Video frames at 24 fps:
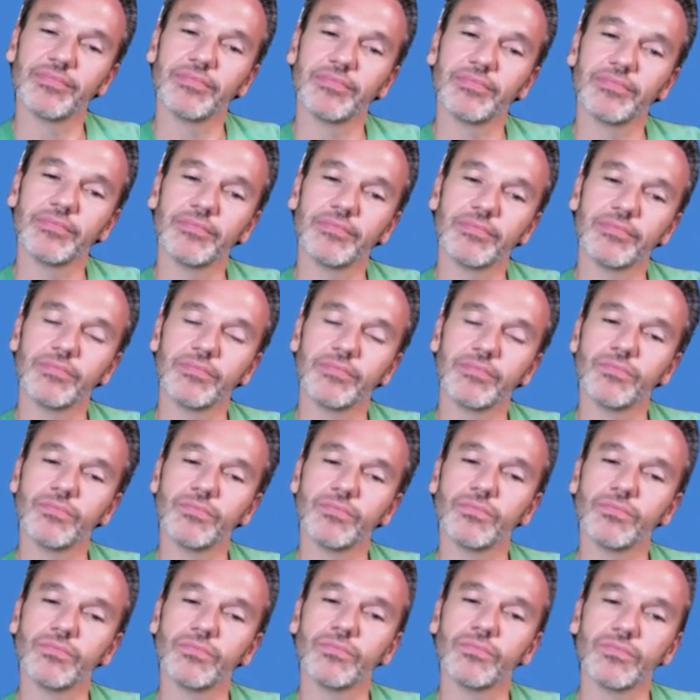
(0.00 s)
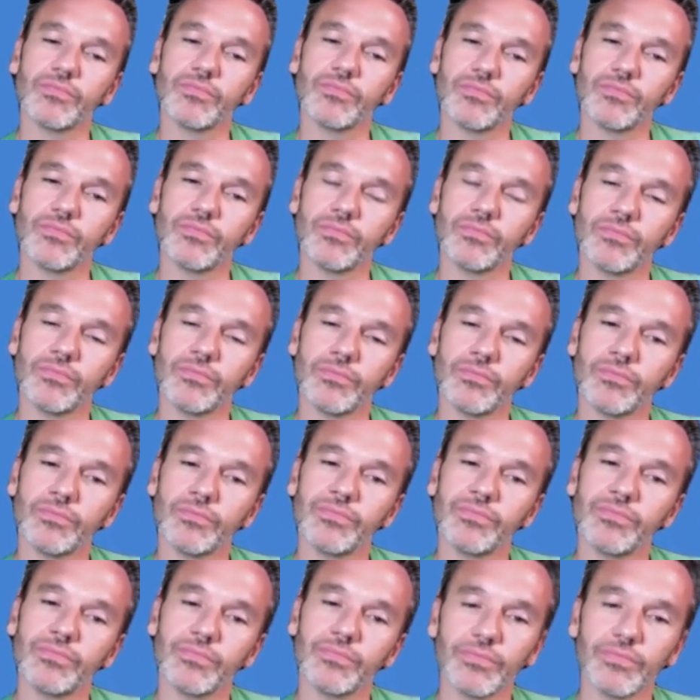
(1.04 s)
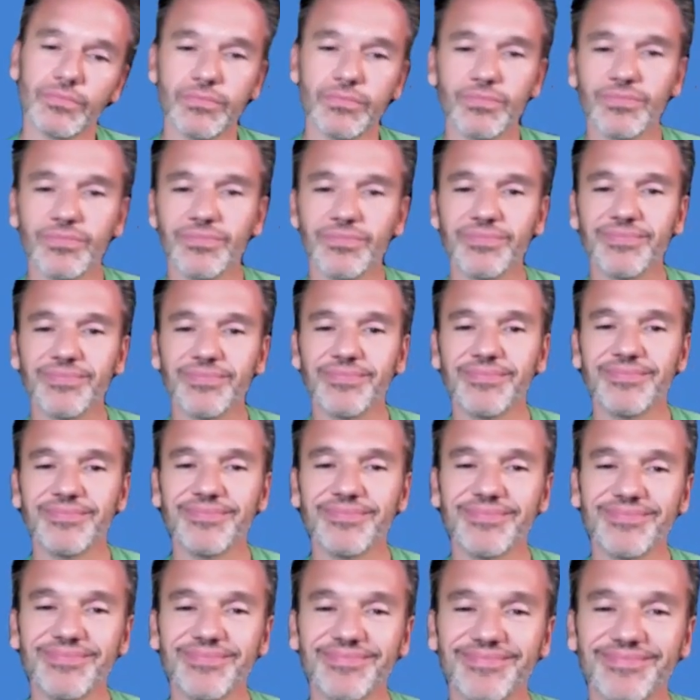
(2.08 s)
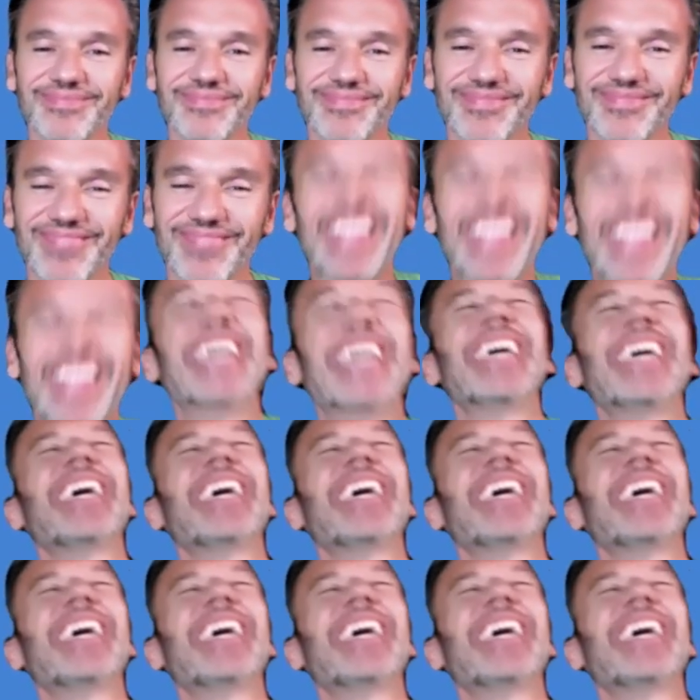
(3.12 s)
(not speaking)